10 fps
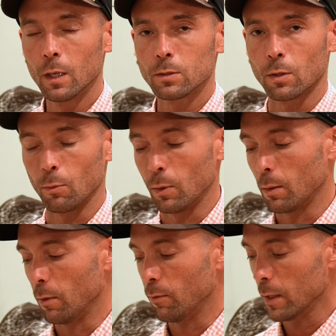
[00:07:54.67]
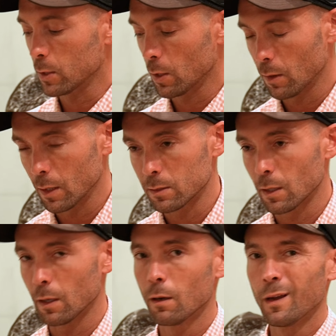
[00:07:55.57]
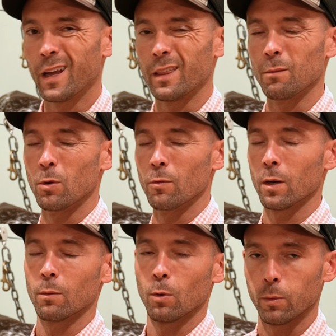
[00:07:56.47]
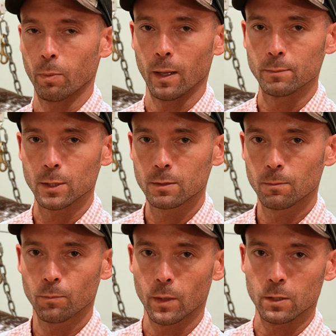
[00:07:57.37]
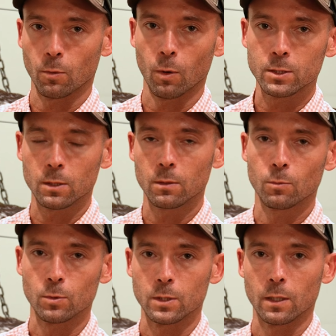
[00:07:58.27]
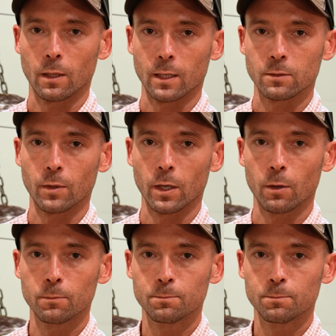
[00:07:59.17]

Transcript: so that we can be fetching things there and then move on to multiple objects. Thanks for watching. We'll see you in the next video.